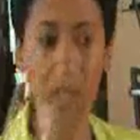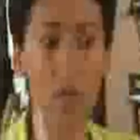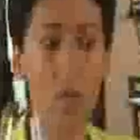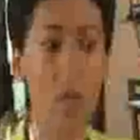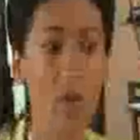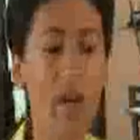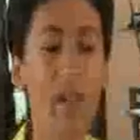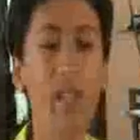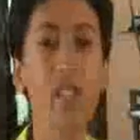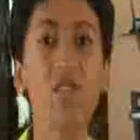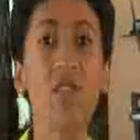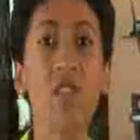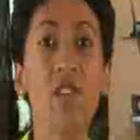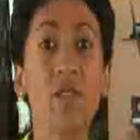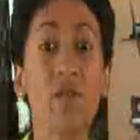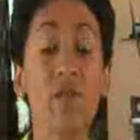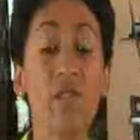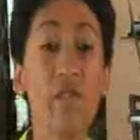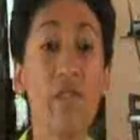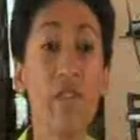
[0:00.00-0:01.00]
The wine is
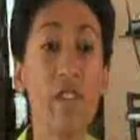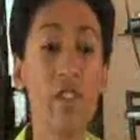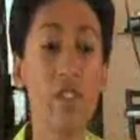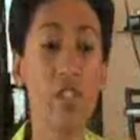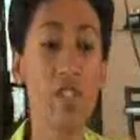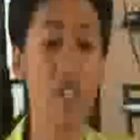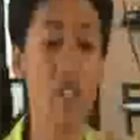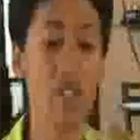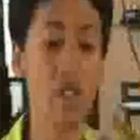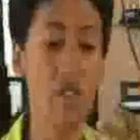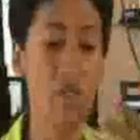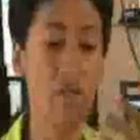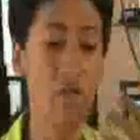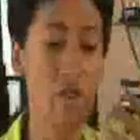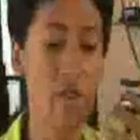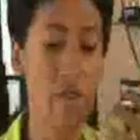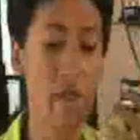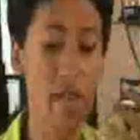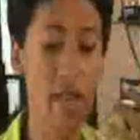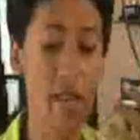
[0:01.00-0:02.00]
very
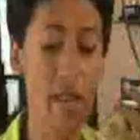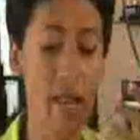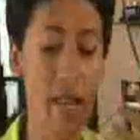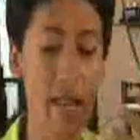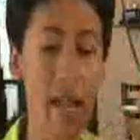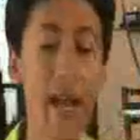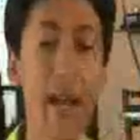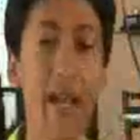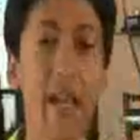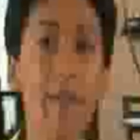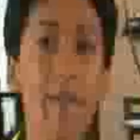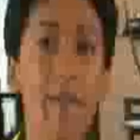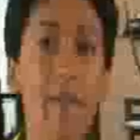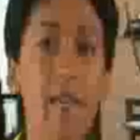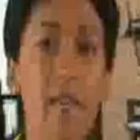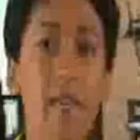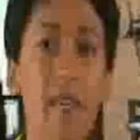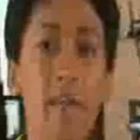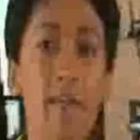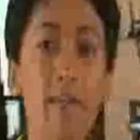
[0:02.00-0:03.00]
refreshing, very
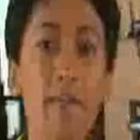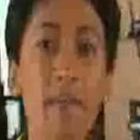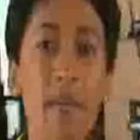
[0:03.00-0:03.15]
limey,